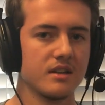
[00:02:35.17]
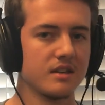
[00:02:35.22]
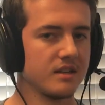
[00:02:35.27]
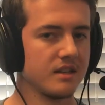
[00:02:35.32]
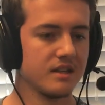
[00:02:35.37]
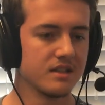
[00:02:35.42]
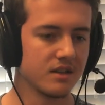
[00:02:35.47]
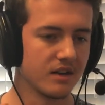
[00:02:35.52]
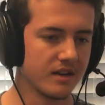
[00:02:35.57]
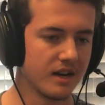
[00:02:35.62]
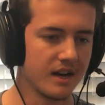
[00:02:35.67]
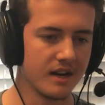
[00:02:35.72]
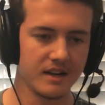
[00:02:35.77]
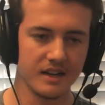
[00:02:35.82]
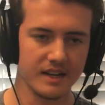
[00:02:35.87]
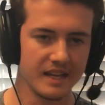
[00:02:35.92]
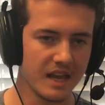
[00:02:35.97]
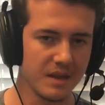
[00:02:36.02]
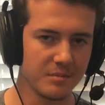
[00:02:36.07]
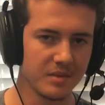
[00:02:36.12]
these are not
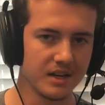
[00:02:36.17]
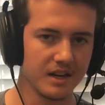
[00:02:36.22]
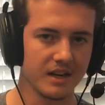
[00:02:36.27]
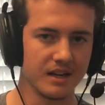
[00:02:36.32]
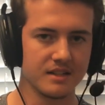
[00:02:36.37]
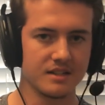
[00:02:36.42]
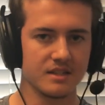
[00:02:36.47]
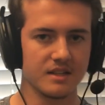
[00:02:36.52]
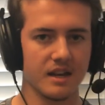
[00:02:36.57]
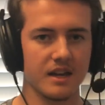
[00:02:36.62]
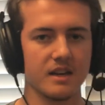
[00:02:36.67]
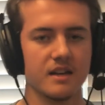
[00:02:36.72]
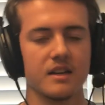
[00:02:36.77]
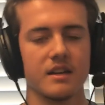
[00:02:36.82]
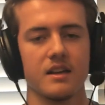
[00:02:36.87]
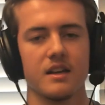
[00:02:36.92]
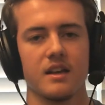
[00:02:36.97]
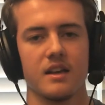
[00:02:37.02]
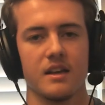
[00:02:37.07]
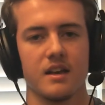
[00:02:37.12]
a gaming headset;
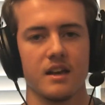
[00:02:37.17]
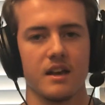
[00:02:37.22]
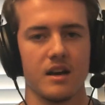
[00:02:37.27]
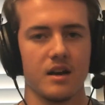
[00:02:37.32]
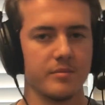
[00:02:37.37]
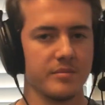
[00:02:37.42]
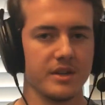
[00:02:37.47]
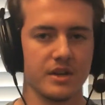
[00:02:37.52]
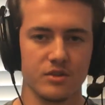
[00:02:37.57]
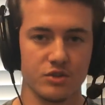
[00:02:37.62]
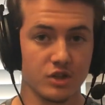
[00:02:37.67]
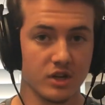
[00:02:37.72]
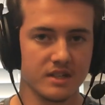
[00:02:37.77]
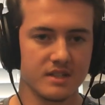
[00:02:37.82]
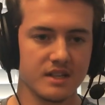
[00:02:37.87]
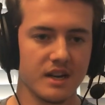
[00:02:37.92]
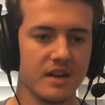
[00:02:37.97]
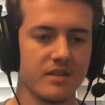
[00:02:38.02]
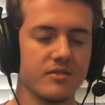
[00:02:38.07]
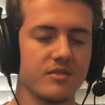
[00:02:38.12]
they're
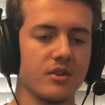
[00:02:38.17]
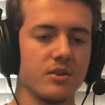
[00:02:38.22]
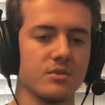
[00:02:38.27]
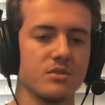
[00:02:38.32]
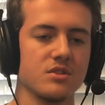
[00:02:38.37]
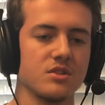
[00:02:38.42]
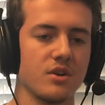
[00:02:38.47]
just headphones.